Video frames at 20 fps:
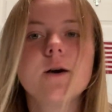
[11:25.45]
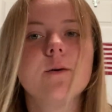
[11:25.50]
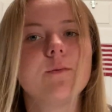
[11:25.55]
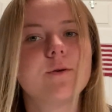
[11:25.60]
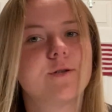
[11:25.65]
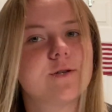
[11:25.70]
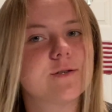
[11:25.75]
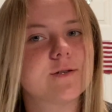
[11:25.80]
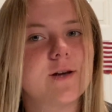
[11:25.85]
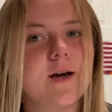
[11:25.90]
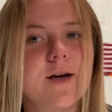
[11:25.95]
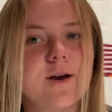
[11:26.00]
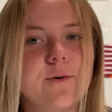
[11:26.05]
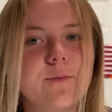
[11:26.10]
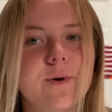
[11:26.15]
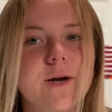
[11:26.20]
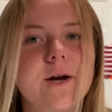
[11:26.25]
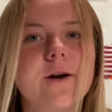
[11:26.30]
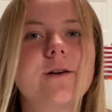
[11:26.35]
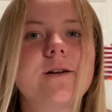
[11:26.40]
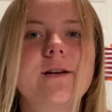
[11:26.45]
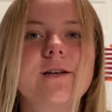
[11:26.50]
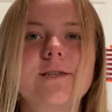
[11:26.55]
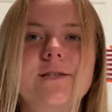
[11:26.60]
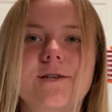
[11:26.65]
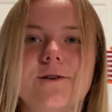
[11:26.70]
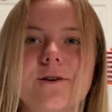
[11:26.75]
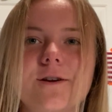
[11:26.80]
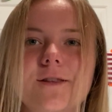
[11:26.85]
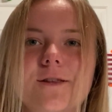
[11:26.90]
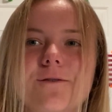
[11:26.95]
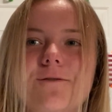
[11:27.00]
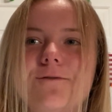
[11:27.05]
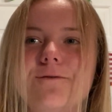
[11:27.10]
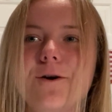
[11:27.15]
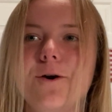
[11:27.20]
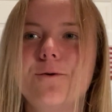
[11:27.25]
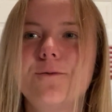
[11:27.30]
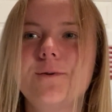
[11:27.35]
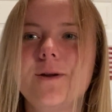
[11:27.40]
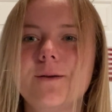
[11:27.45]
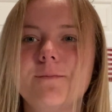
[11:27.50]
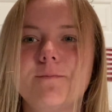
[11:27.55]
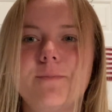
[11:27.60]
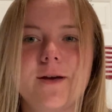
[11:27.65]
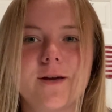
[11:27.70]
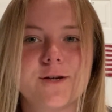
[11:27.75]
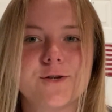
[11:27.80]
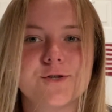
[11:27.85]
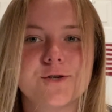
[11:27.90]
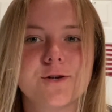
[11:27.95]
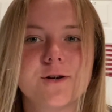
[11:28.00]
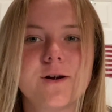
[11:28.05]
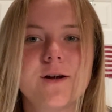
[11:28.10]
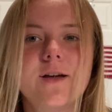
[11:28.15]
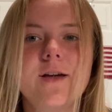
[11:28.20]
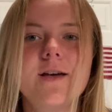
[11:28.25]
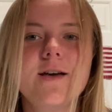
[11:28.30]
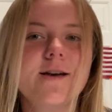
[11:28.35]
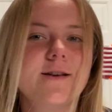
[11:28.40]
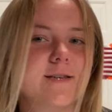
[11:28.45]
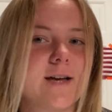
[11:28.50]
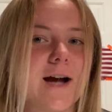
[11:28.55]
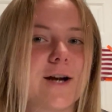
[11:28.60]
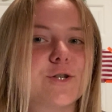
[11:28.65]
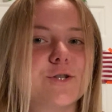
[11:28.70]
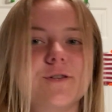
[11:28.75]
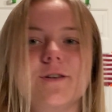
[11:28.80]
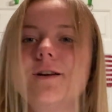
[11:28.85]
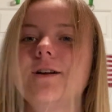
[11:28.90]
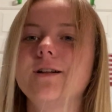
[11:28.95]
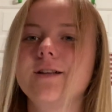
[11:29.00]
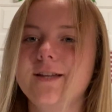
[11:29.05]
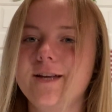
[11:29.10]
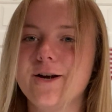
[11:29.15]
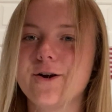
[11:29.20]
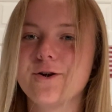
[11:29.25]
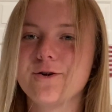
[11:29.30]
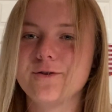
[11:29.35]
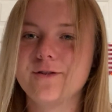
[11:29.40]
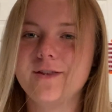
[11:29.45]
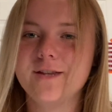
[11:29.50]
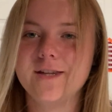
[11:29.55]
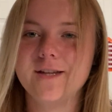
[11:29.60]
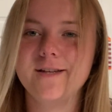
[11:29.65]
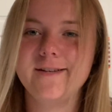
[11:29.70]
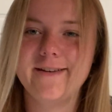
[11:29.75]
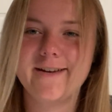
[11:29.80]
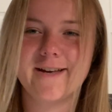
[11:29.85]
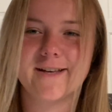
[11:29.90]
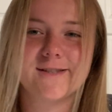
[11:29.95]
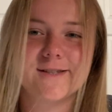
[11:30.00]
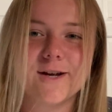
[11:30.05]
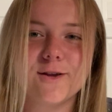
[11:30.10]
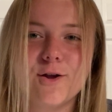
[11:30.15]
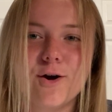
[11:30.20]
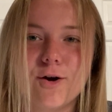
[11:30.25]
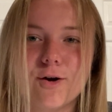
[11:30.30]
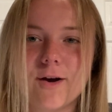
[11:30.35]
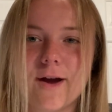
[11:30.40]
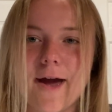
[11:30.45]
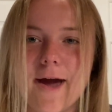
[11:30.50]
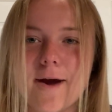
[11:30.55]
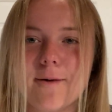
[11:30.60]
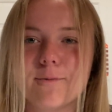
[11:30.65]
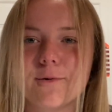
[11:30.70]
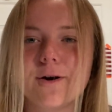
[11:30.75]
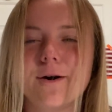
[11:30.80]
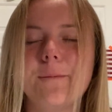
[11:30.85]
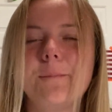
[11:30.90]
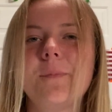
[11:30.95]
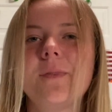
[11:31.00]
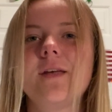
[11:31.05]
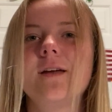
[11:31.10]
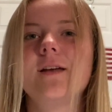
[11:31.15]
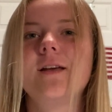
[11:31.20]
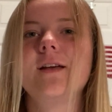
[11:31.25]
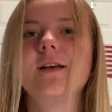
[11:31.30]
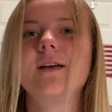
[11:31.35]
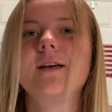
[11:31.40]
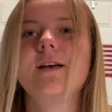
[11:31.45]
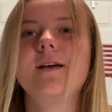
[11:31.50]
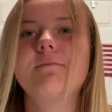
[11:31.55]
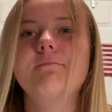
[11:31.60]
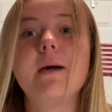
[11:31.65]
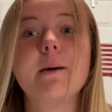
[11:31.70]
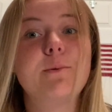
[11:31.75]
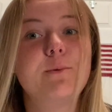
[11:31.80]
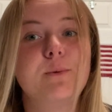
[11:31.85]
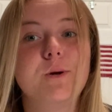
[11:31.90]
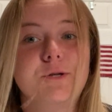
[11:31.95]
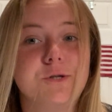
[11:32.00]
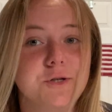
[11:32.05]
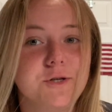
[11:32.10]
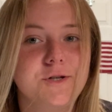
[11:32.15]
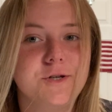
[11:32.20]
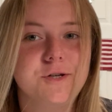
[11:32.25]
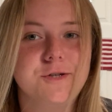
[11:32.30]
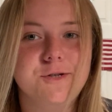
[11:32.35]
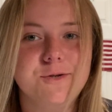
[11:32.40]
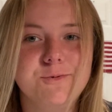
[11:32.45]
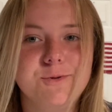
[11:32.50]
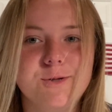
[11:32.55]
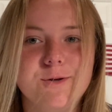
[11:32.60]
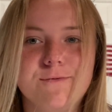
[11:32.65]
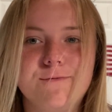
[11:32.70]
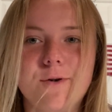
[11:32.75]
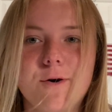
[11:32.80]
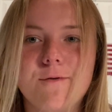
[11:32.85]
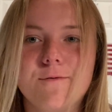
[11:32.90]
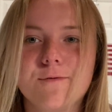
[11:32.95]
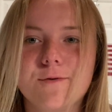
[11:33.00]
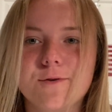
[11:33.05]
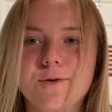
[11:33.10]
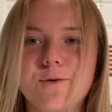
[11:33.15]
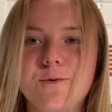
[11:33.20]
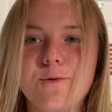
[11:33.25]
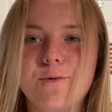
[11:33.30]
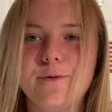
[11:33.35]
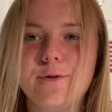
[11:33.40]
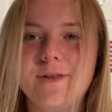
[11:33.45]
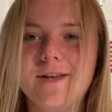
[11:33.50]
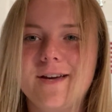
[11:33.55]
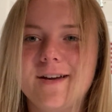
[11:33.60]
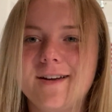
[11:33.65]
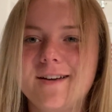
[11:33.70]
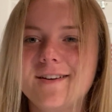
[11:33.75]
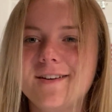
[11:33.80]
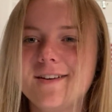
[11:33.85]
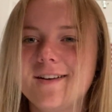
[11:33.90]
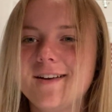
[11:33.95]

which is kind of weird considering the phone picture is actually clearer than the DSLR camera. Maybe we should have just used the phone for the whole thing.